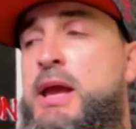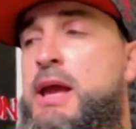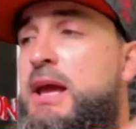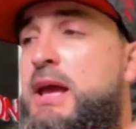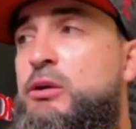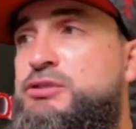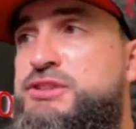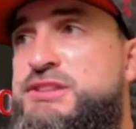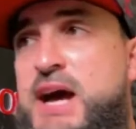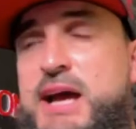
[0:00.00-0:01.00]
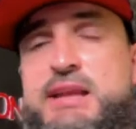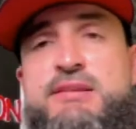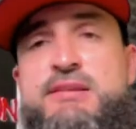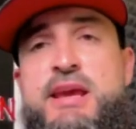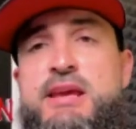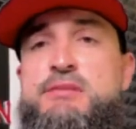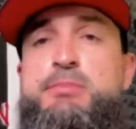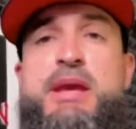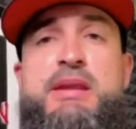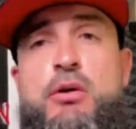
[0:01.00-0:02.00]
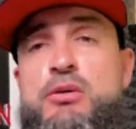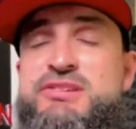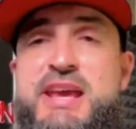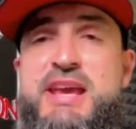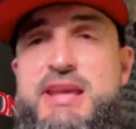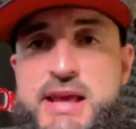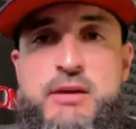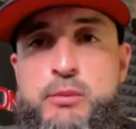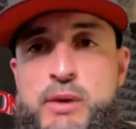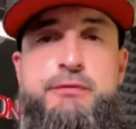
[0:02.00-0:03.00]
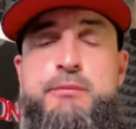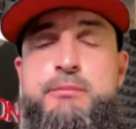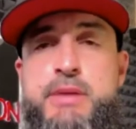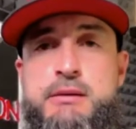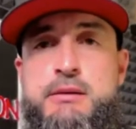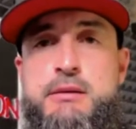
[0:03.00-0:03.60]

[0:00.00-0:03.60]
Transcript: And I know society today is bent on taking that away from men.